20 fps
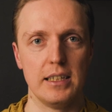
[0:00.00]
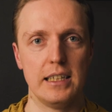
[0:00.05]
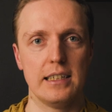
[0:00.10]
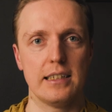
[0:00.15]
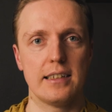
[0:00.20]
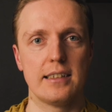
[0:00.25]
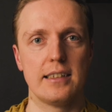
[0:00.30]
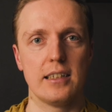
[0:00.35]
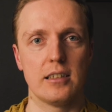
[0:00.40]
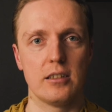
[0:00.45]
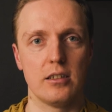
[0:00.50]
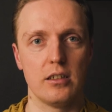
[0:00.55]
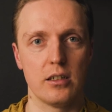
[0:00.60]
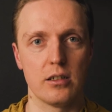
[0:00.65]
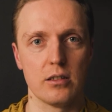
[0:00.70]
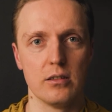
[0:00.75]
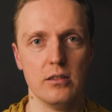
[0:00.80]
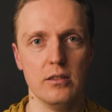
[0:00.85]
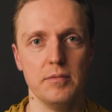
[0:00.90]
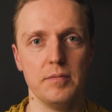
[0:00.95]
Is that
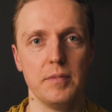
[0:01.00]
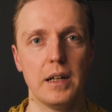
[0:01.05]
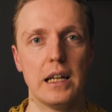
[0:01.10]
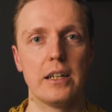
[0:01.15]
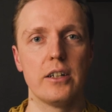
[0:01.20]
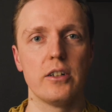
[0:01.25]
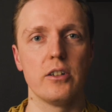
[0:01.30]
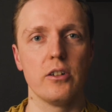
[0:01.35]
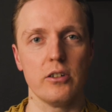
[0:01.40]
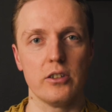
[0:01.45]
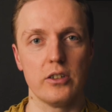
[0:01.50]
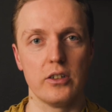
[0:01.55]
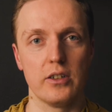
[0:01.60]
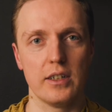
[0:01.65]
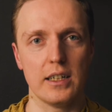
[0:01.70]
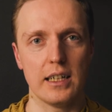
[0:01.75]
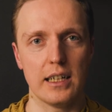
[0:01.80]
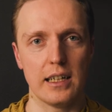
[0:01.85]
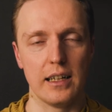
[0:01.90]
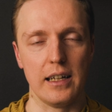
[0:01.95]
true? Not
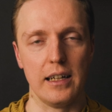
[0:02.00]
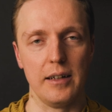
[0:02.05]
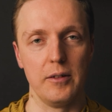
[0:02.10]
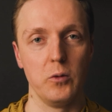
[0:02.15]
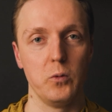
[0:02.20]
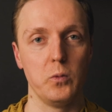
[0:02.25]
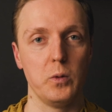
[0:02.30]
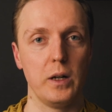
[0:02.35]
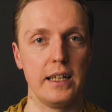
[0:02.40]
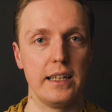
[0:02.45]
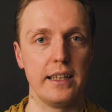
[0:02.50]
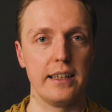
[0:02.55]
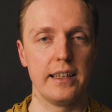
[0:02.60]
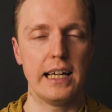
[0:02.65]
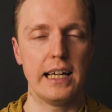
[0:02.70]
really. Why is